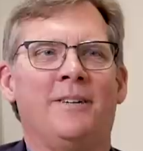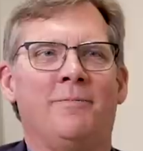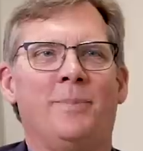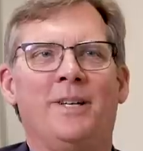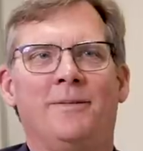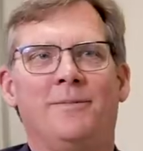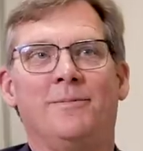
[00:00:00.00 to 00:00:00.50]
have
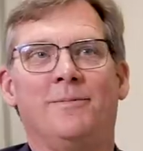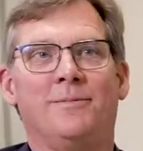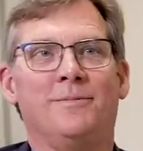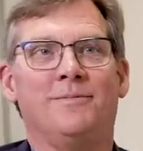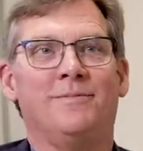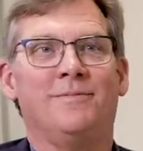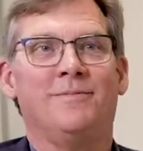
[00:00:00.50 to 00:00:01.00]
been,
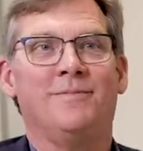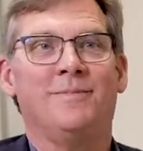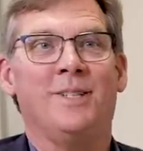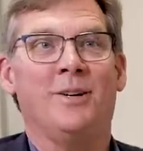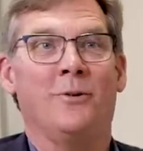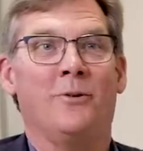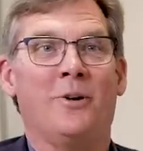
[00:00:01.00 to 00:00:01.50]

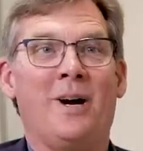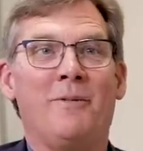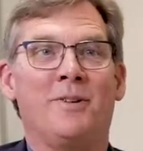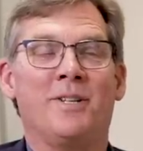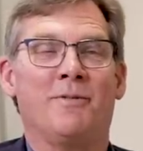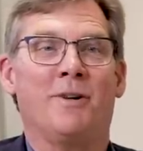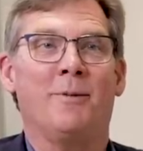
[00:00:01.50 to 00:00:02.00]
you know,
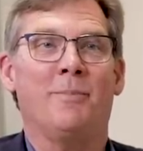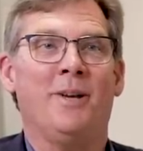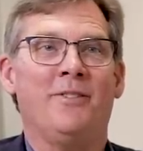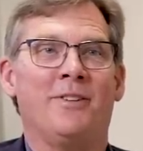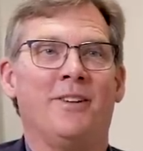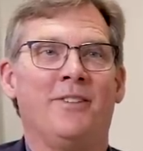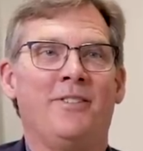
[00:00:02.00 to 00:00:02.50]
drivers of our
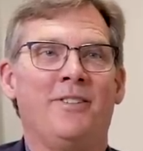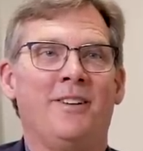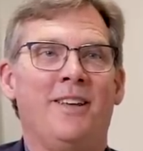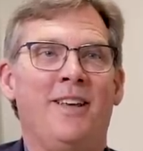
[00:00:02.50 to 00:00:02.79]
business.